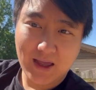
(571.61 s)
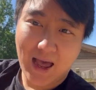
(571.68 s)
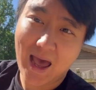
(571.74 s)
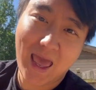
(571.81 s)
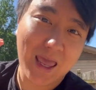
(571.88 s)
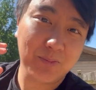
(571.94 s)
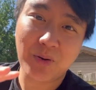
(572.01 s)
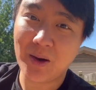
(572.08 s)
I
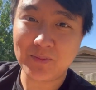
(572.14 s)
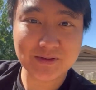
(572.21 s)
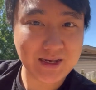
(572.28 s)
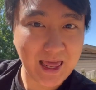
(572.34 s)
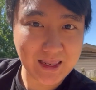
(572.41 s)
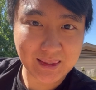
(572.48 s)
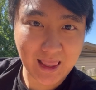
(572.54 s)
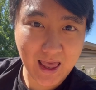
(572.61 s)
hate puppies
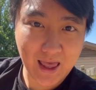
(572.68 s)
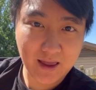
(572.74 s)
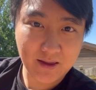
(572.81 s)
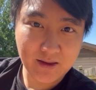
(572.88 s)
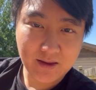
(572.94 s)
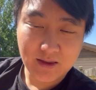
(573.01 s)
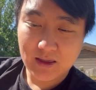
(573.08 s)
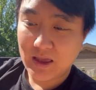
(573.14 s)
like that.
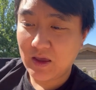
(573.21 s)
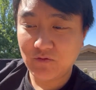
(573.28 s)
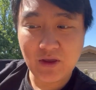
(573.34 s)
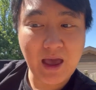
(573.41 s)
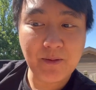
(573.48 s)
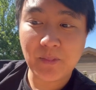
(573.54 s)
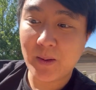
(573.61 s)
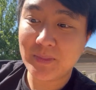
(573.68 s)
If you
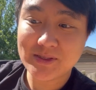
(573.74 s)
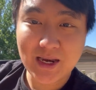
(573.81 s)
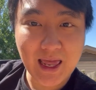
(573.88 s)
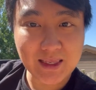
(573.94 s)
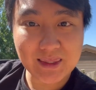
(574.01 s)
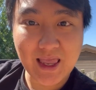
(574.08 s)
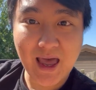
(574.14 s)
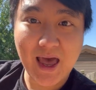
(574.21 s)
have puppies
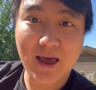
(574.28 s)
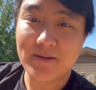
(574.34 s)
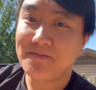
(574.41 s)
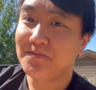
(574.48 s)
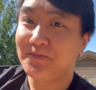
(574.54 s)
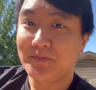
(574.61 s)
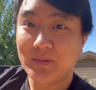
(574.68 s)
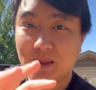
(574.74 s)
like that
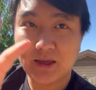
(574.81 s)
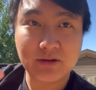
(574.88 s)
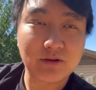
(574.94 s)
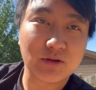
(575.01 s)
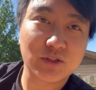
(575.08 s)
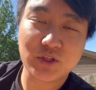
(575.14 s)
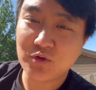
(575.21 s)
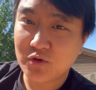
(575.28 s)
and they're
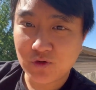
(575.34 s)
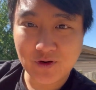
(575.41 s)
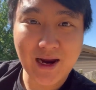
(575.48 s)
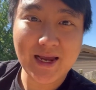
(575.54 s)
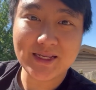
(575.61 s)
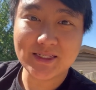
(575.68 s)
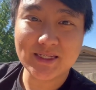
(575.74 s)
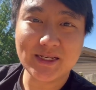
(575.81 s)
too
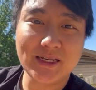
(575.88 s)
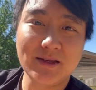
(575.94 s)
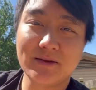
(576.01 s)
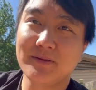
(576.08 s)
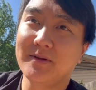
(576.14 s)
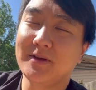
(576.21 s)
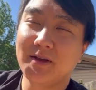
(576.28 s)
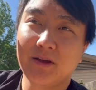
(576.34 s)
crazy,
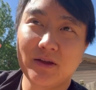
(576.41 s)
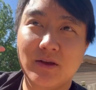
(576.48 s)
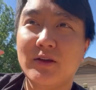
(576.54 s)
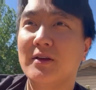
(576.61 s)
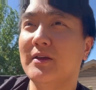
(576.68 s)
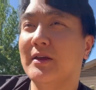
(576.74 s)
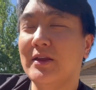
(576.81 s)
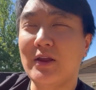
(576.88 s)

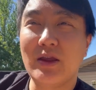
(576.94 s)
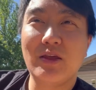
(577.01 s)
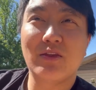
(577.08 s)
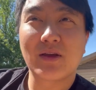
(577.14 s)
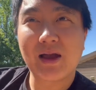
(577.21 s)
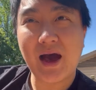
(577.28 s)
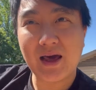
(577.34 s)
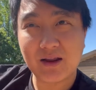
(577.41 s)
you
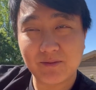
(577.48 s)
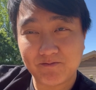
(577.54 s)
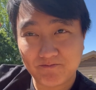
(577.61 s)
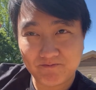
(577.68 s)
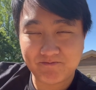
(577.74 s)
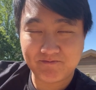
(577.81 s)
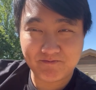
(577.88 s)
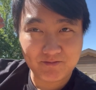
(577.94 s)
either gotta
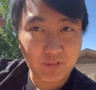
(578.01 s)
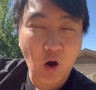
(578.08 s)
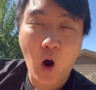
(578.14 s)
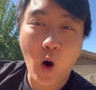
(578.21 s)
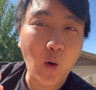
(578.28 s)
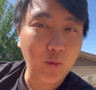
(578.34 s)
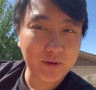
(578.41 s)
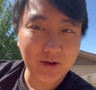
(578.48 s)

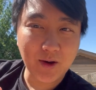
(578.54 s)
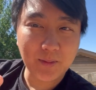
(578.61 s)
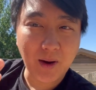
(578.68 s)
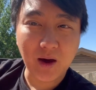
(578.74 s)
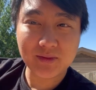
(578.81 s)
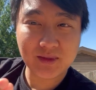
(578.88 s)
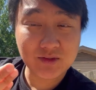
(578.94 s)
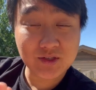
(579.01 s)
hold them
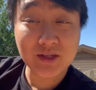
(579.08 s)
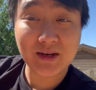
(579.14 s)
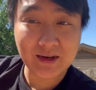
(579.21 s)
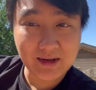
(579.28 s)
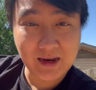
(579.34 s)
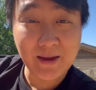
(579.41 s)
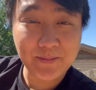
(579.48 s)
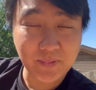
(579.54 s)
onto the
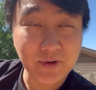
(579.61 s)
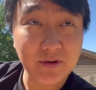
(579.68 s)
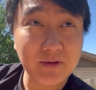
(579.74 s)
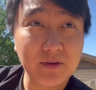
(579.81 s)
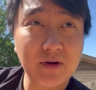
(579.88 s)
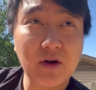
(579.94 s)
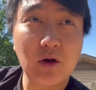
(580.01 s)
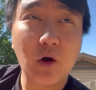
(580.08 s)
nipple
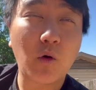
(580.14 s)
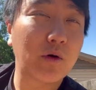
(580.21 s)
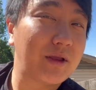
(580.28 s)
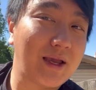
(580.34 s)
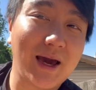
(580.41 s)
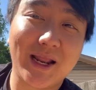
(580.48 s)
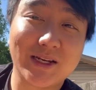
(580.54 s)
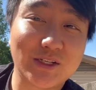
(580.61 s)
or
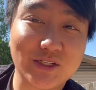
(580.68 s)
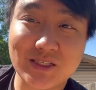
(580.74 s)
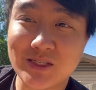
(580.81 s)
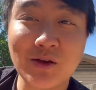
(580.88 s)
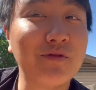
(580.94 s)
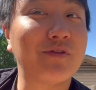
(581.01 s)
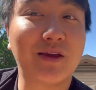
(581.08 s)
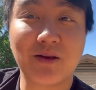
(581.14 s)
you gotta just
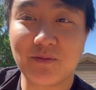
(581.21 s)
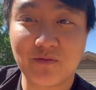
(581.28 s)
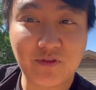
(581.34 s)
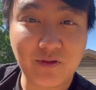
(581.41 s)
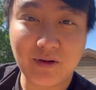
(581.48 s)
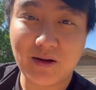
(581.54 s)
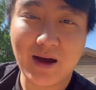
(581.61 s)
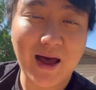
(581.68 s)
two feed them
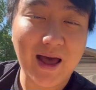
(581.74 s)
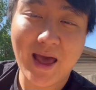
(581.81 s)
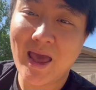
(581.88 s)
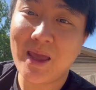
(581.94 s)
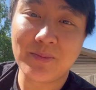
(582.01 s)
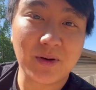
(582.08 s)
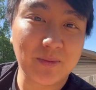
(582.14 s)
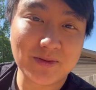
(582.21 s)
for real. I
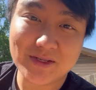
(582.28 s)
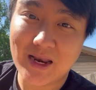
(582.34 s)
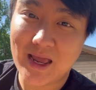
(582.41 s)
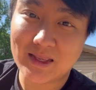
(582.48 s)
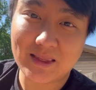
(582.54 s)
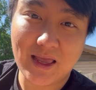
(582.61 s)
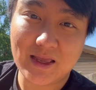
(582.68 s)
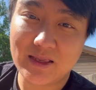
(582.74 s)
hate puppies
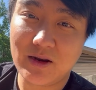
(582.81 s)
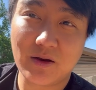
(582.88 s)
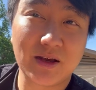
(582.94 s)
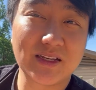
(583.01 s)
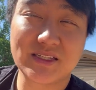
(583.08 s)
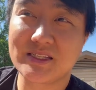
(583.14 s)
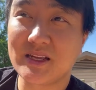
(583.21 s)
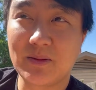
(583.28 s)
like that, you know,
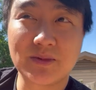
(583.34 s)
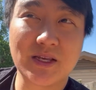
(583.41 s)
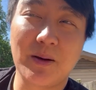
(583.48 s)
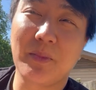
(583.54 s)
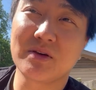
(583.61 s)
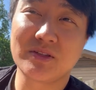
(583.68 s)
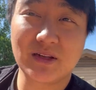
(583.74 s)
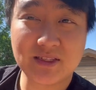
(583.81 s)
because
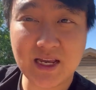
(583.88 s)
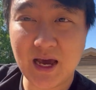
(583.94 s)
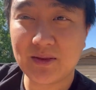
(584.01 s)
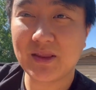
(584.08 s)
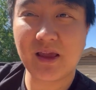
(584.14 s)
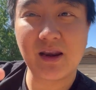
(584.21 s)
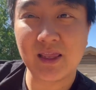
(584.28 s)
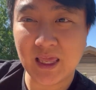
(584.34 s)
sometimes, most of the time,
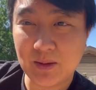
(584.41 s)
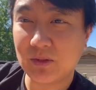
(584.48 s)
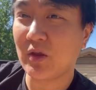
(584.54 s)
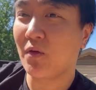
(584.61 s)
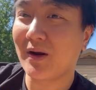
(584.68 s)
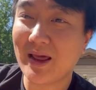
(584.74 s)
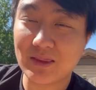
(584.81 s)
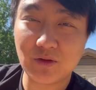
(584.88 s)
they're gonna keep
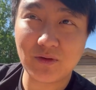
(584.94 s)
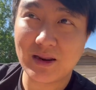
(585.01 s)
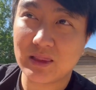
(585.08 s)
doing that.